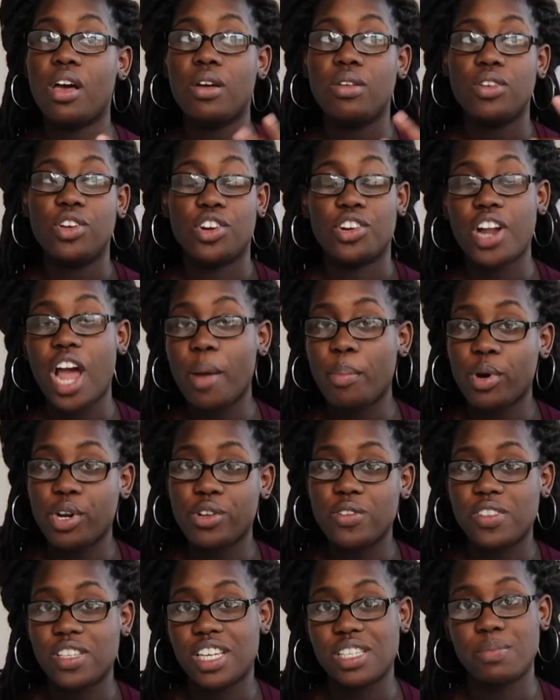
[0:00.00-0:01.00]
you're not
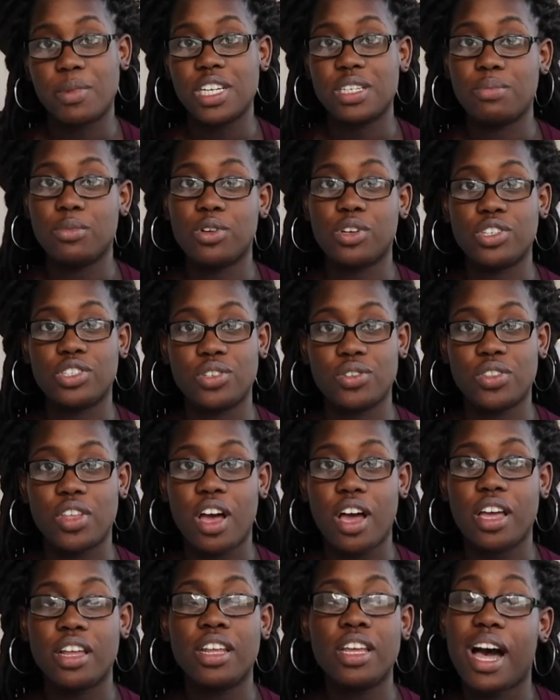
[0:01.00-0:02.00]
producing as much milk as you
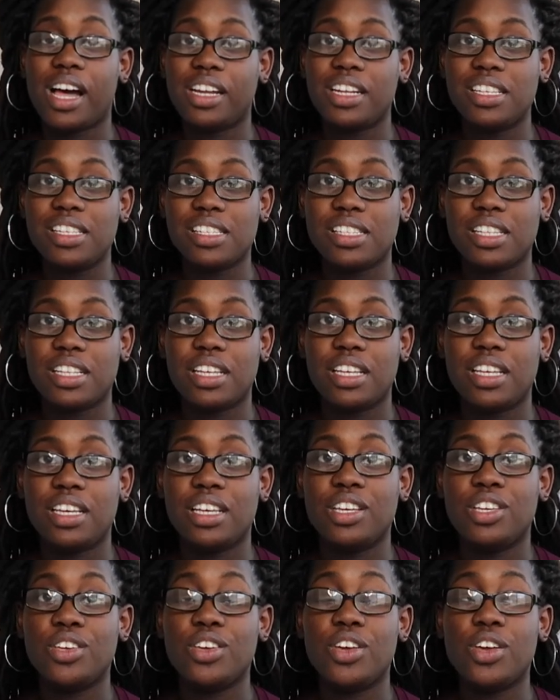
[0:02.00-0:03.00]
thought.
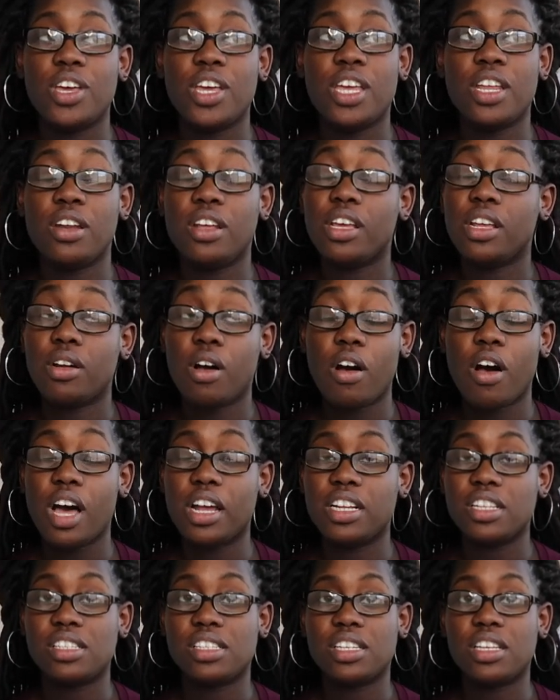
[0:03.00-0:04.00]
Honestly, in, in all
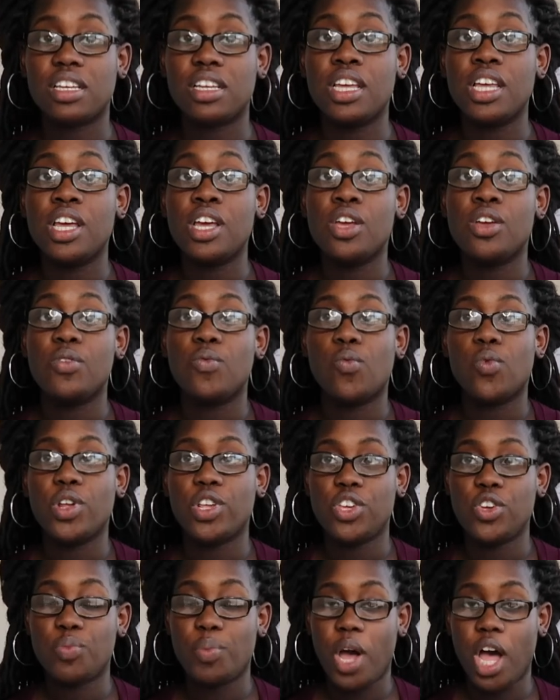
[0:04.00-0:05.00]
honesty, when
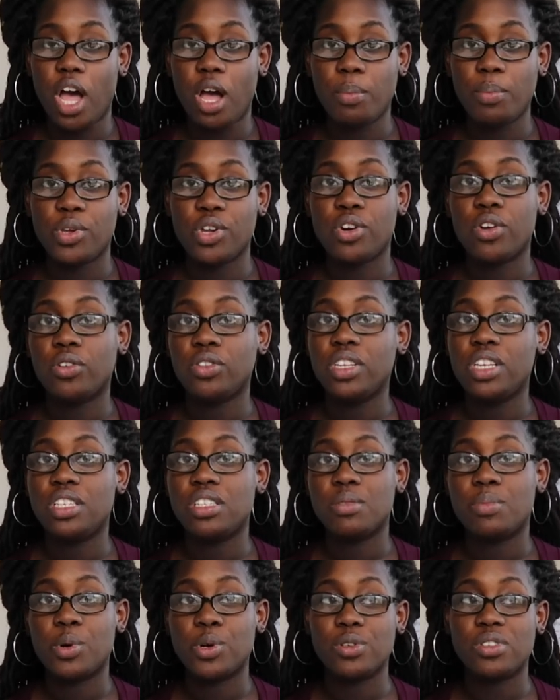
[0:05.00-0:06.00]
you pump, you're only
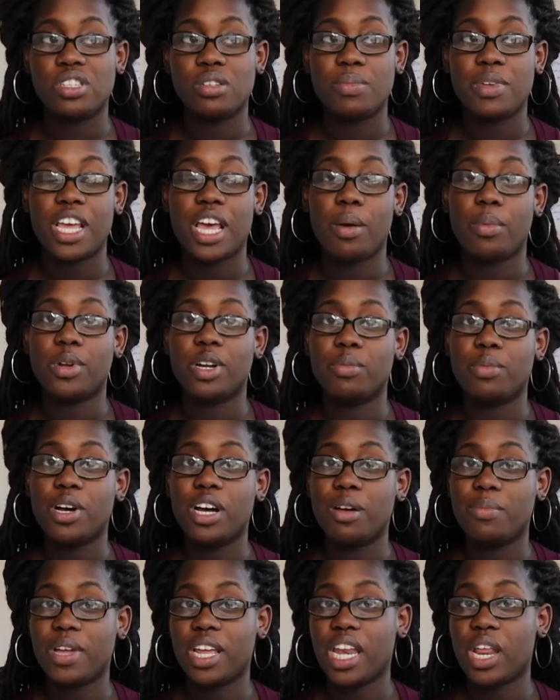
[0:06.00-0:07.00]
supposed to be able to
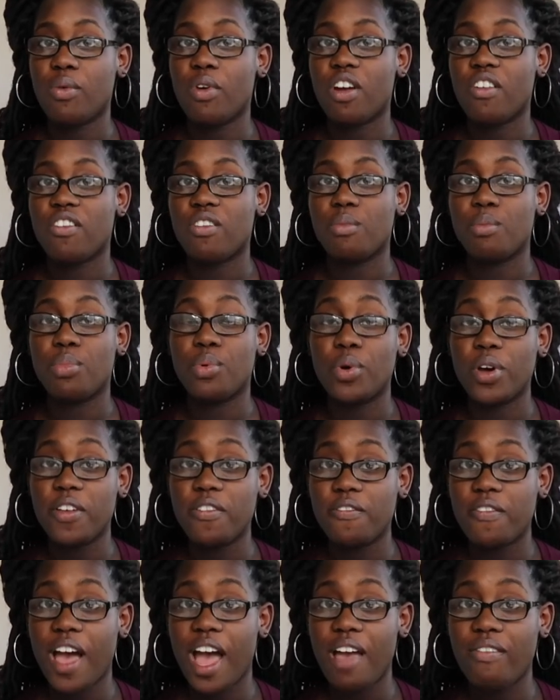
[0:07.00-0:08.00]
pump anywhere from zero point
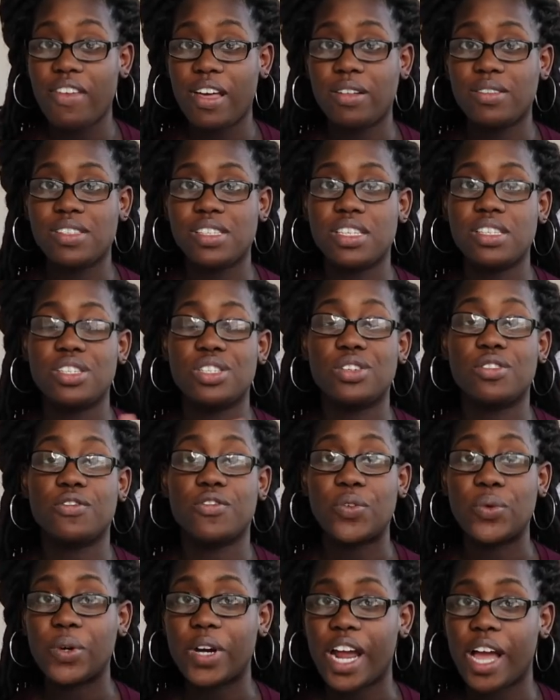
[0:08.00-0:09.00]
five ounces to
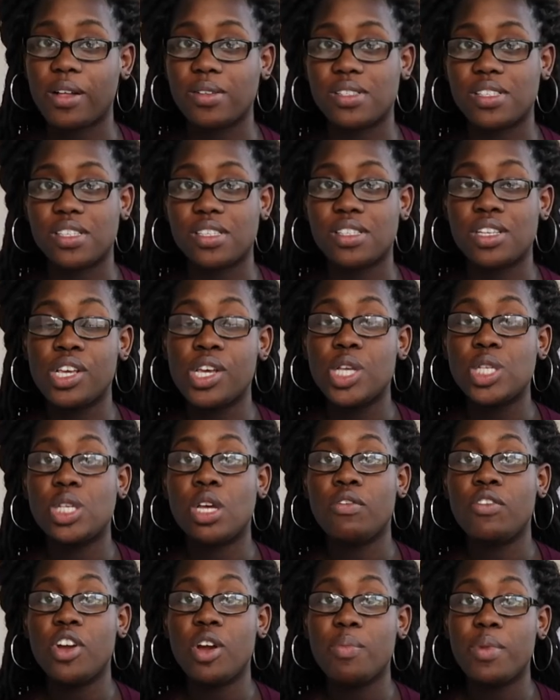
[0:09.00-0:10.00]
four ounces. So
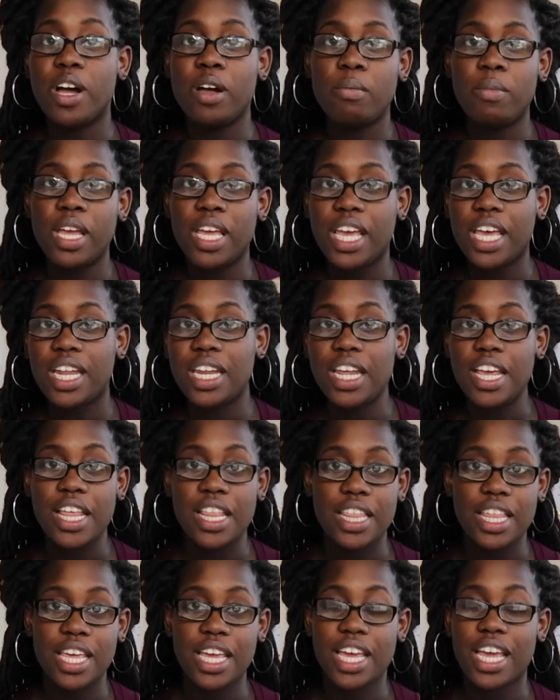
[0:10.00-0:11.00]
if you're pumping
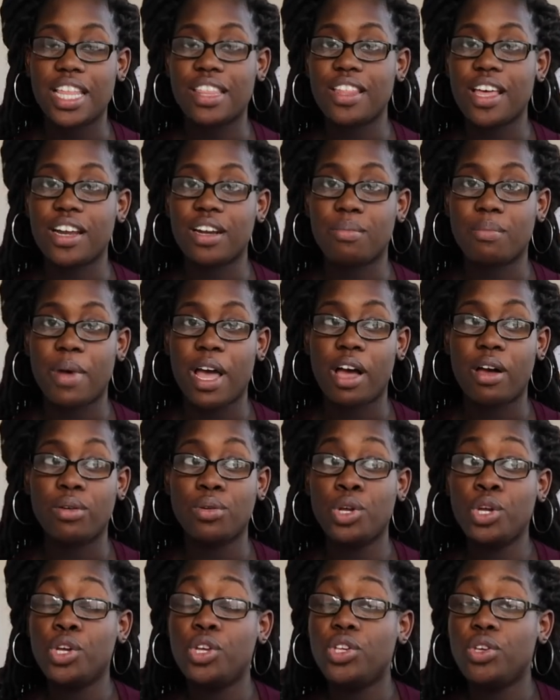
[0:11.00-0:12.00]
anything in that
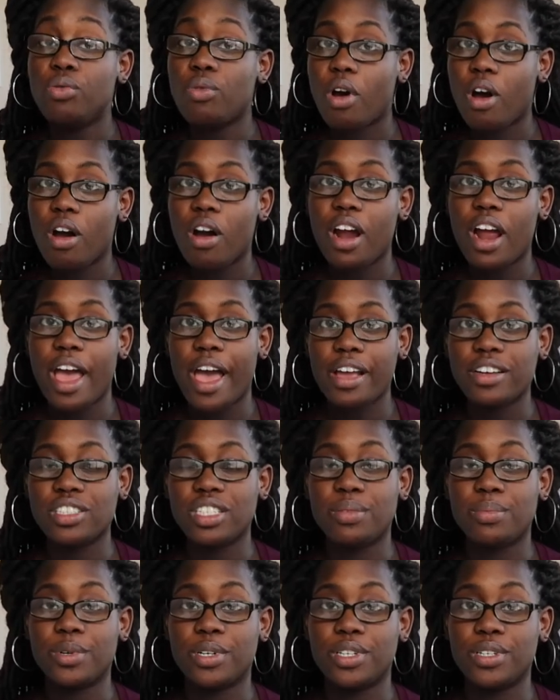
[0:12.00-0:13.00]
amount, you are
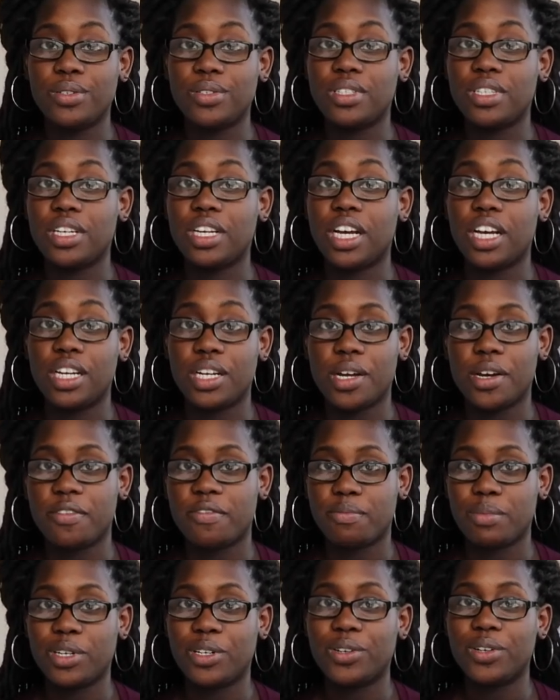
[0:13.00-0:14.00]
actually producing
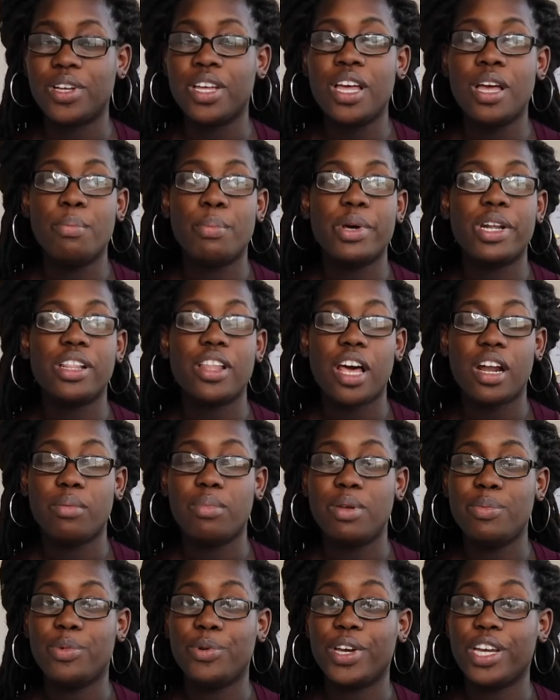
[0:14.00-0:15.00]
enough milk. But a lot of
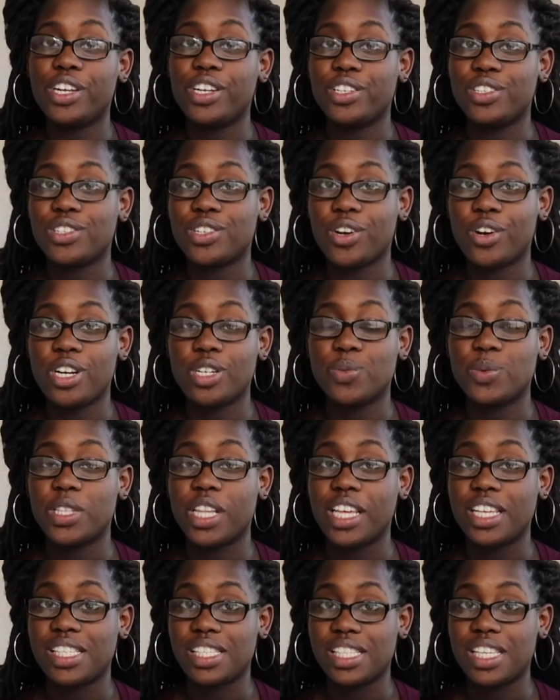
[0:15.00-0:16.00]
people get discouraged when
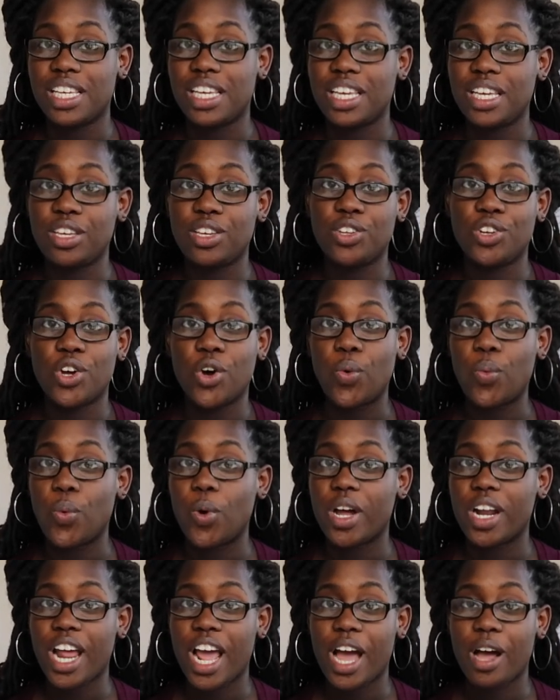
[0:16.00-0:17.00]
they see, you know,
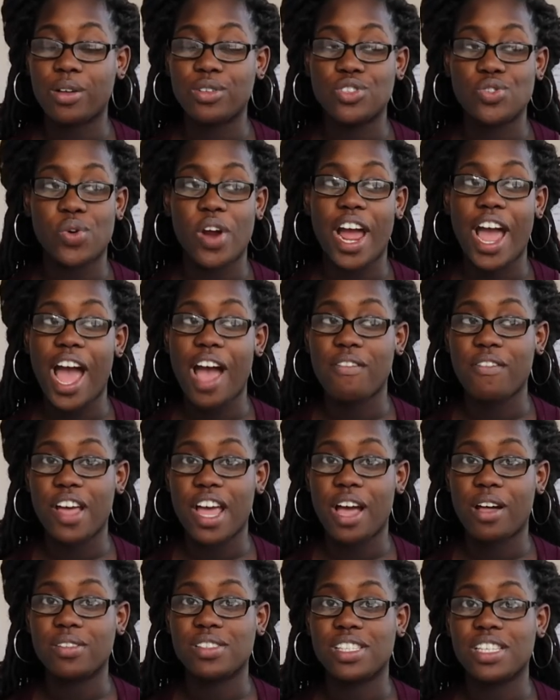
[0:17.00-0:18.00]
one ounce or a half an
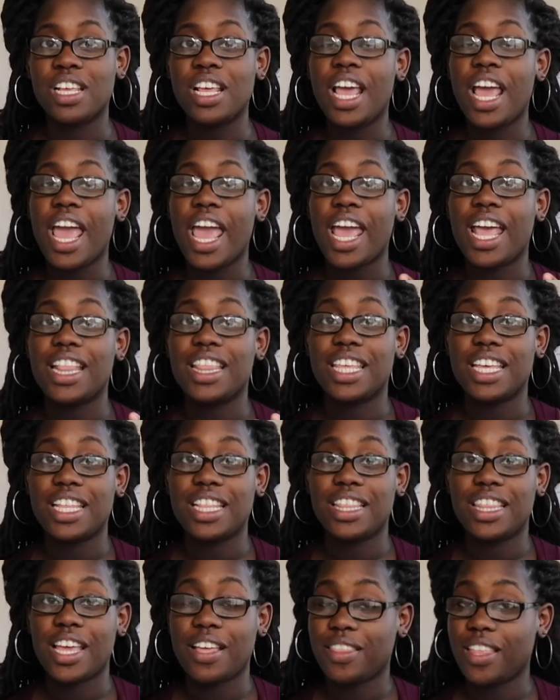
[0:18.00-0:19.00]
ounce, and
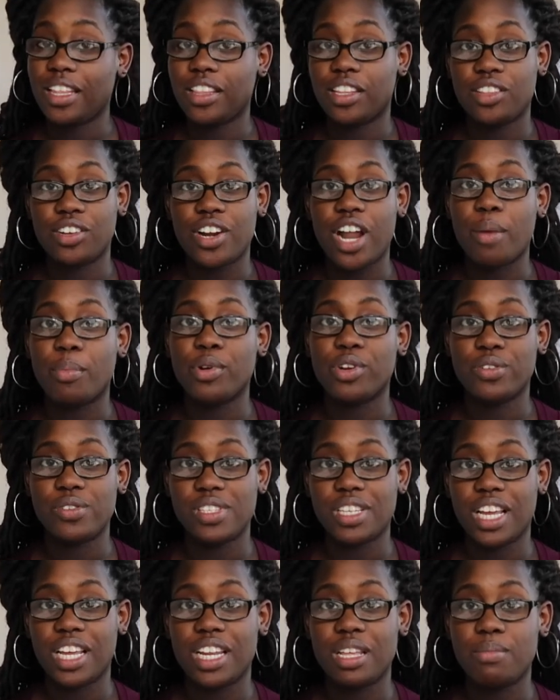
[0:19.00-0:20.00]
then they think that they're not
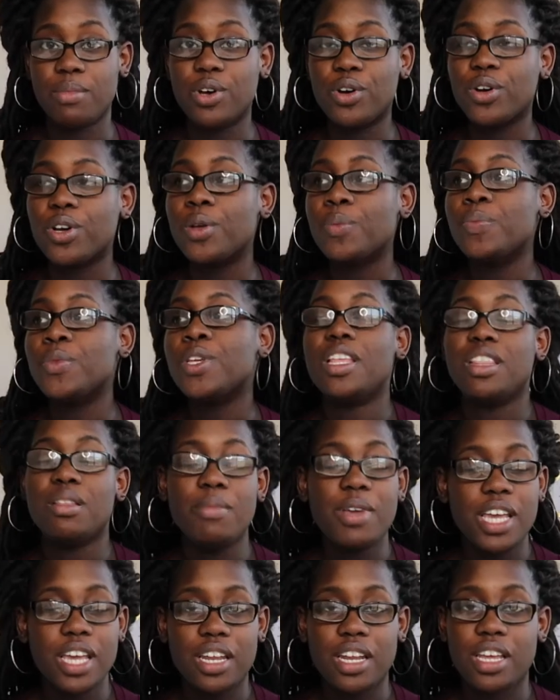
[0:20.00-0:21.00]
producing any milk. In the
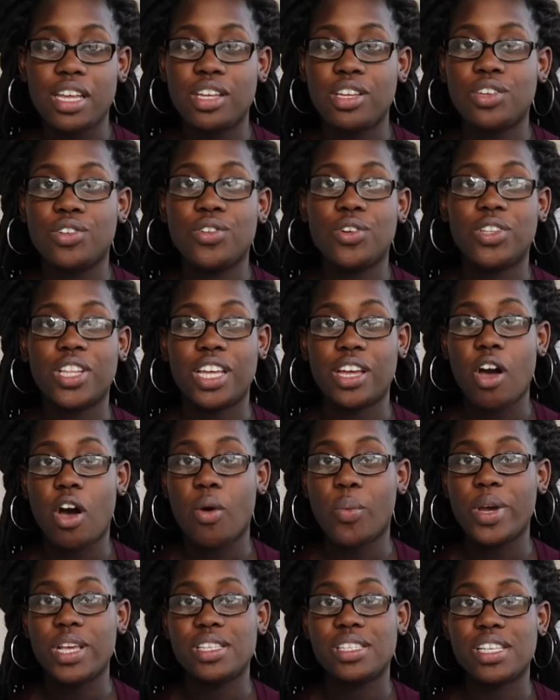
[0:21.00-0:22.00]
beginning, you know, they
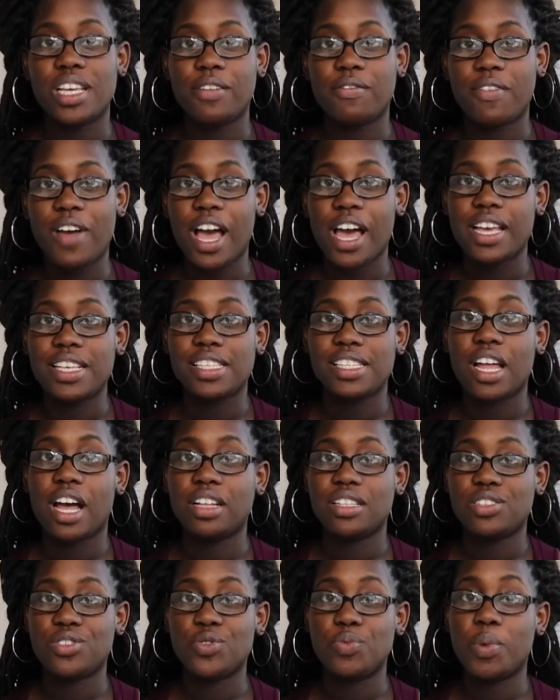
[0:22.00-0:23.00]
always advise
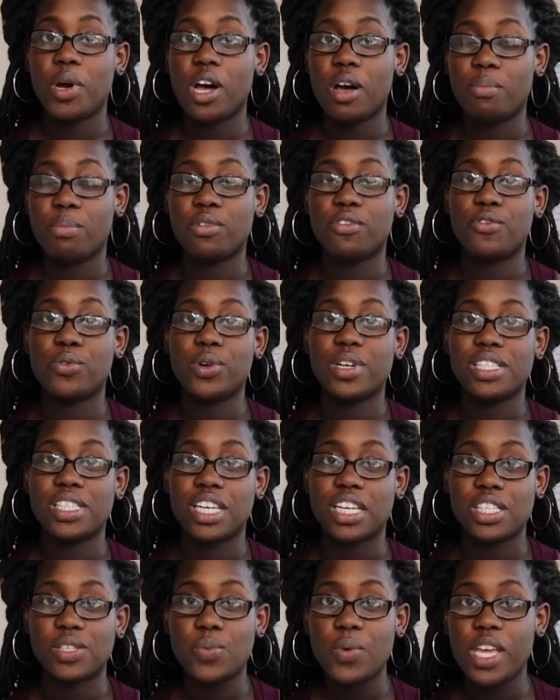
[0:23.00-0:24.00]
not to pump before
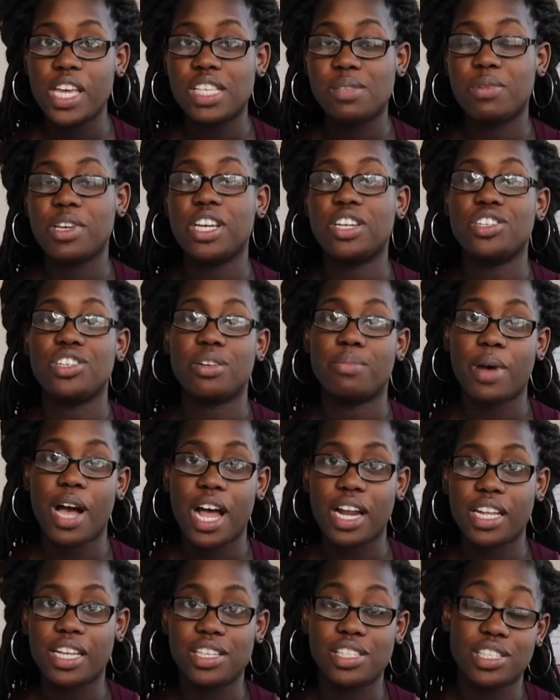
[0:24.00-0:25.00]
six weeks because your
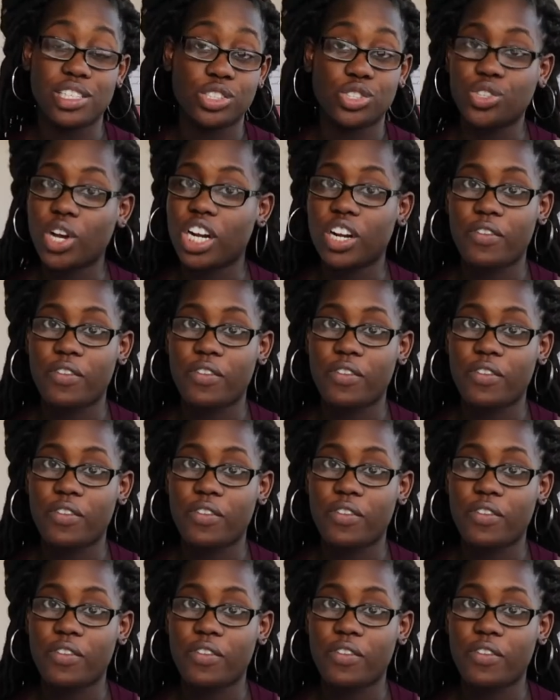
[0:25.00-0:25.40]
body is still trying